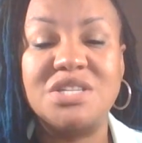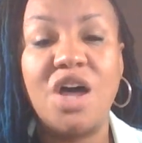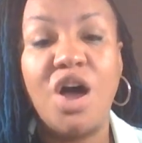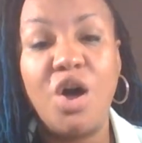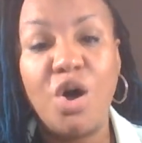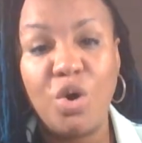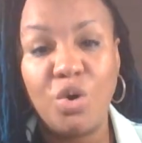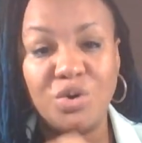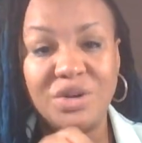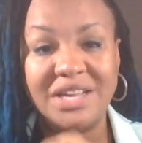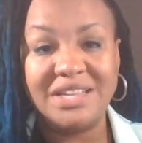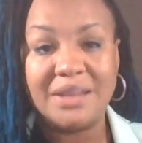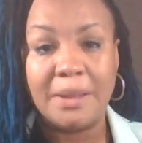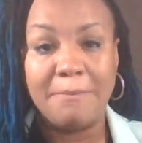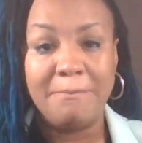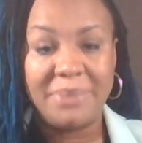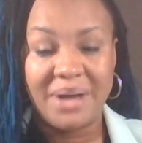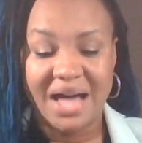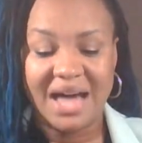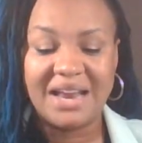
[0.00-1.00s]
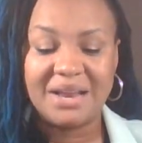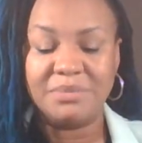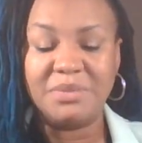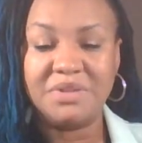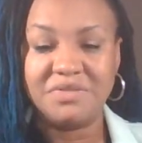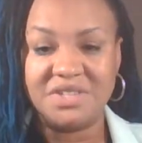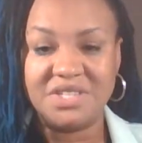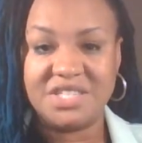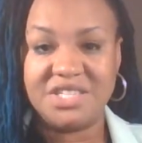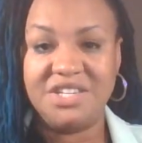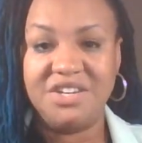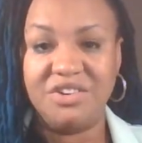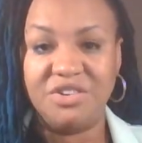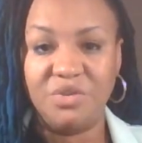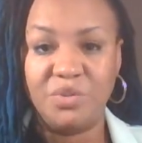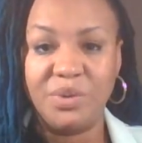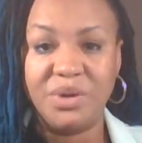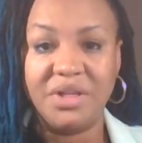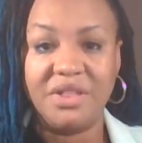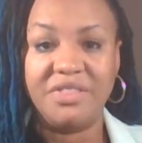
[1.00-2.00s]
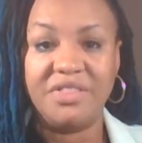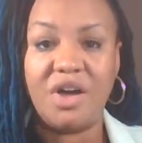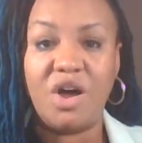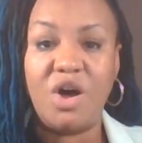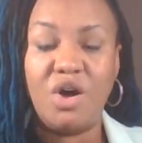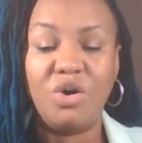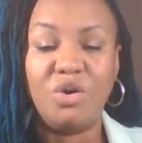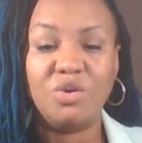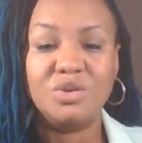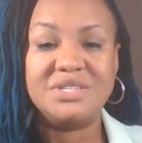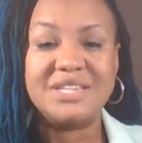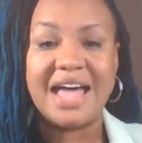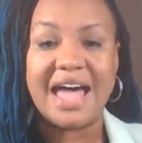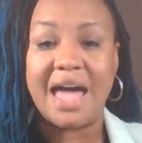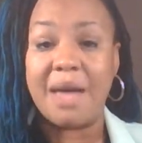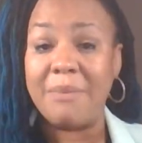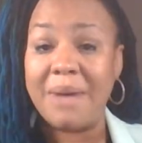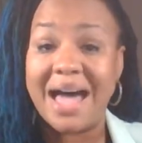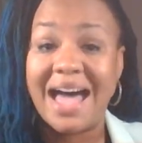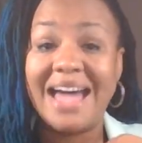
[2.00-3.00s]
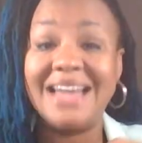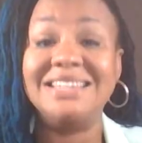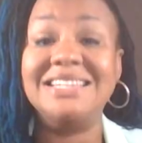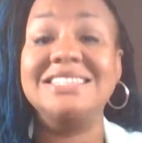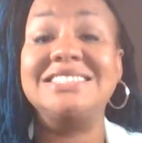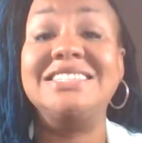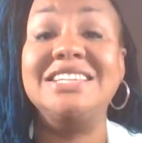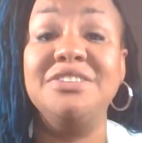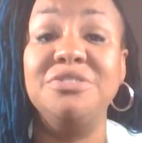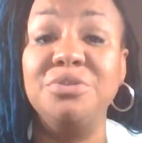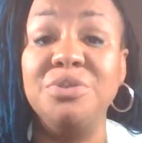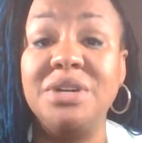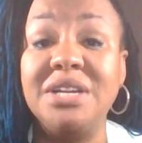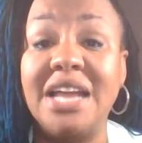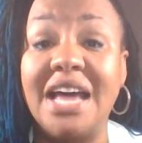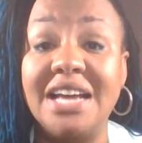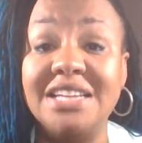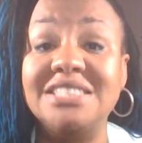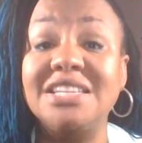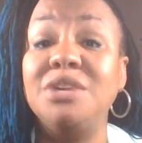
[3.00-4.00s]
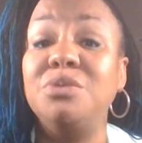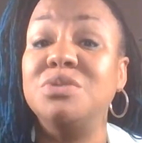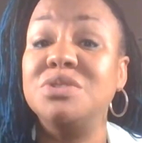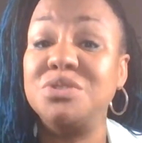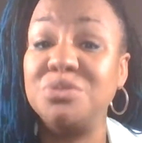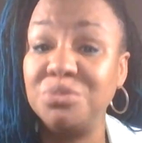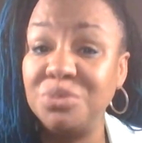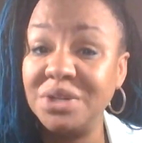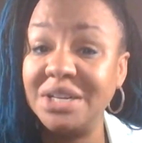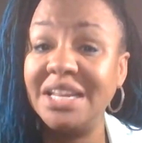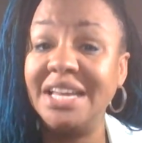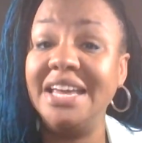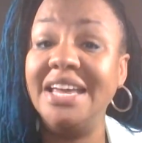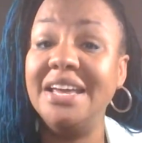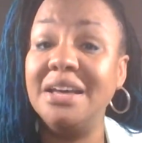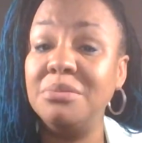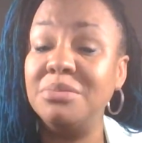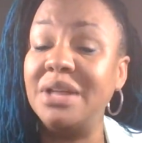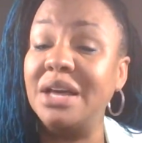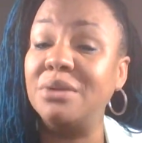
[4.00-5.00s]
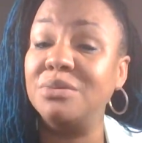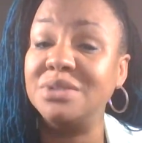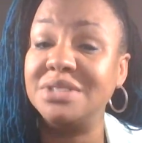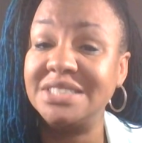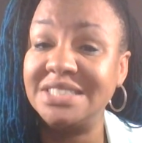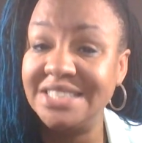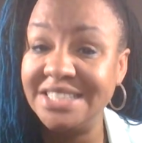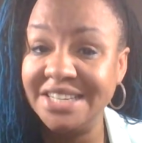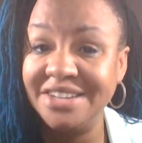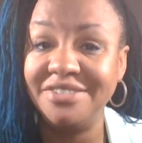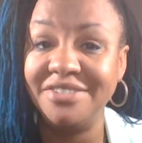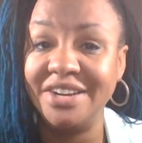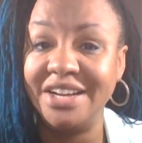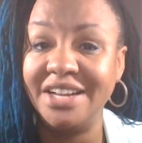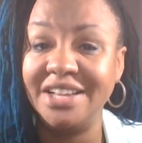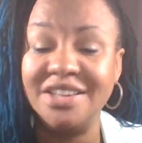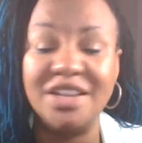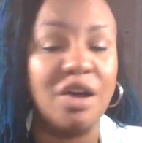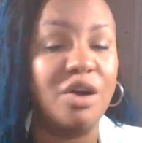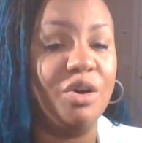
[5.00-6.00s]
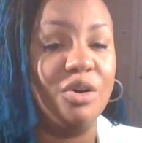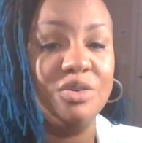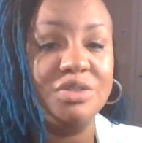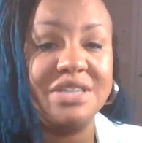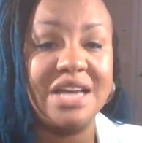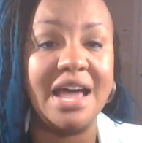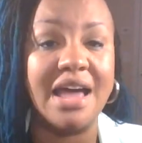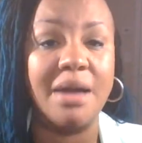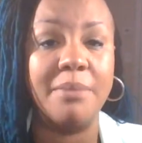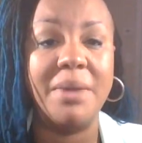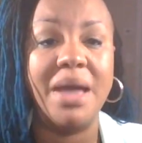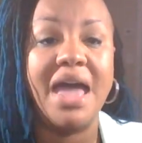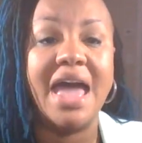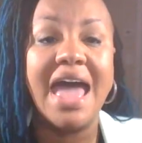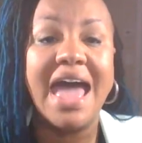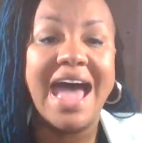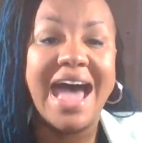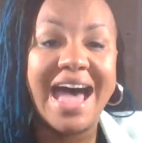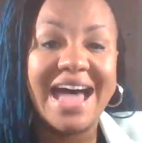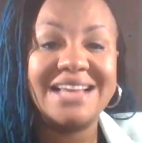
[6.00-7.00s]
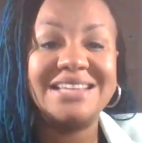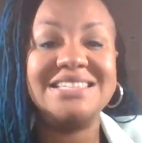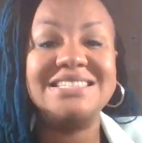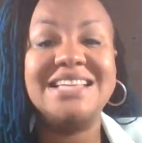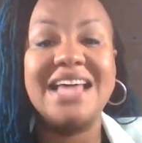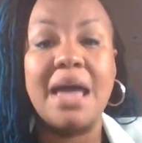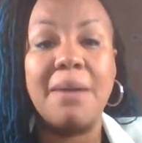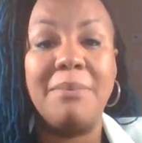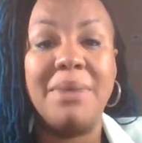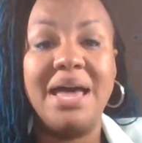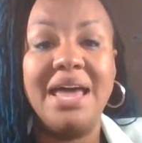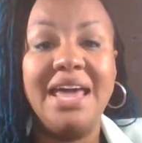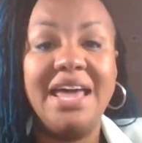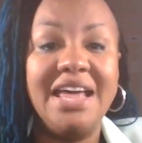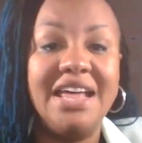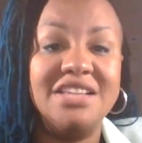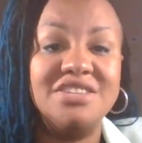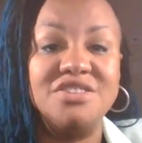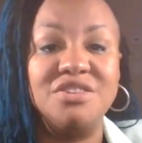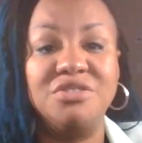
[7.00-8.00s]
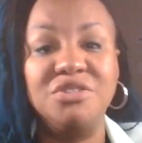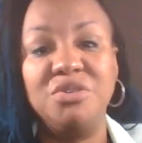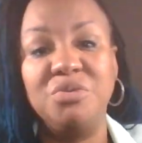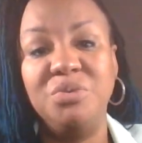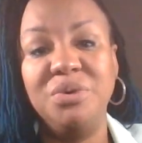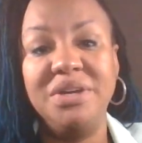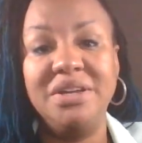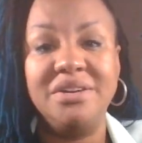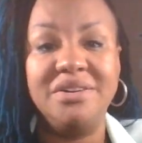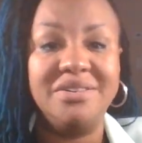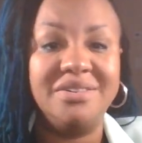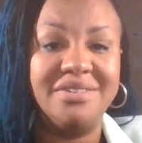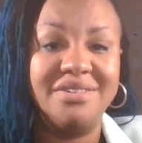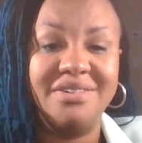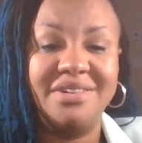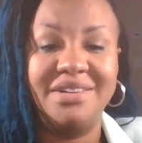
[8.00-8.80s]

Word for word: holding the bottom of the steering wheel the whole time. I just didn't realize it was really him that was steering the whole time. I just had my hands on the wheel.